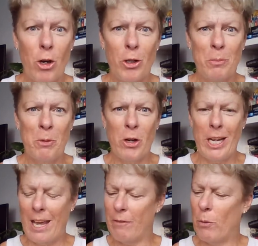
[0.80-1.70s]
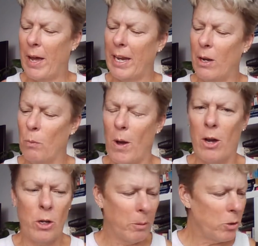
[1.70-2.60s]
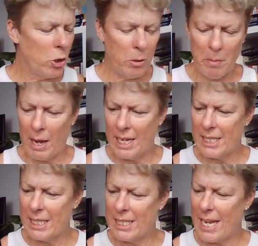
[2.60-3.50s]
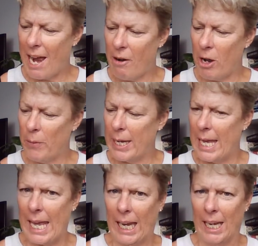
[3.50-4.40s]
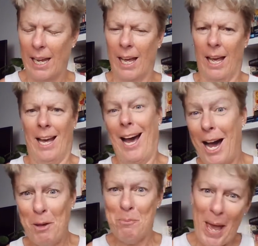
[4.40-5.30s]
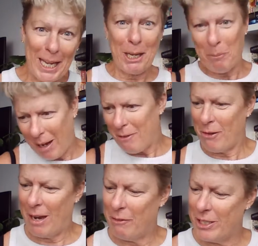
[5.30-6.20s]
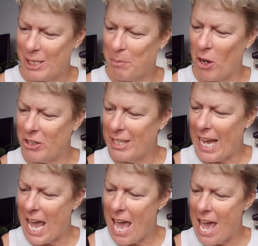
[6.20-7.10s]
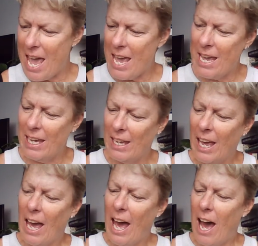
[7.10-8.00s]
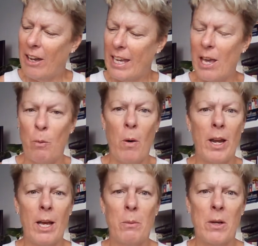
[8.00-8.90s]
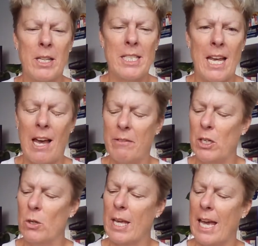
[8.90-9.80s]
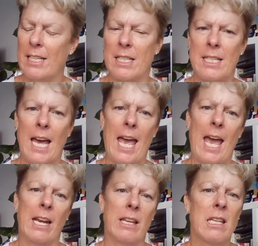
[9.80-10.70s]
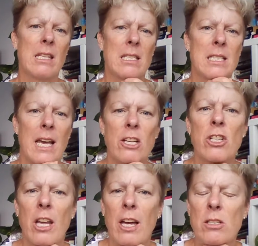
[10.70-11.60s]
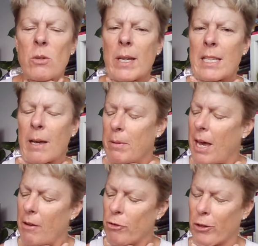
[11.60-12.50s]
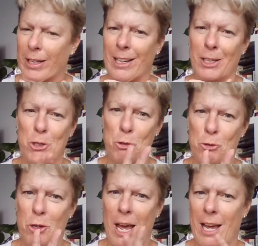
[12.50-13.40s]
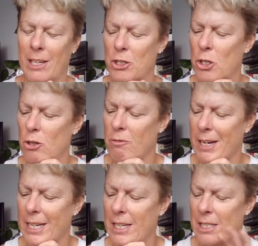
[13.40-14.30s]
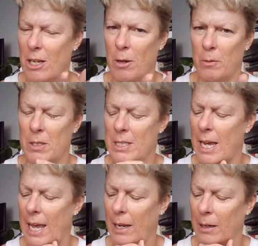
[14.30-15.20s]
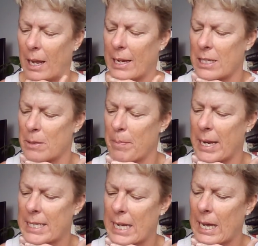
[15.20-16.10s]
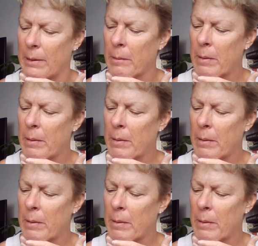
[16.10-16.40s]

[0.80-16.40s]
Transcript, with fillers: Good morning everyone and welcome to Maighstir Tarot again. I'm back in my favourite spot, yay! Okay, what I wanted to have a look at today, and I think this is actually going to end up covering uh, two readings, so today and, and Monday,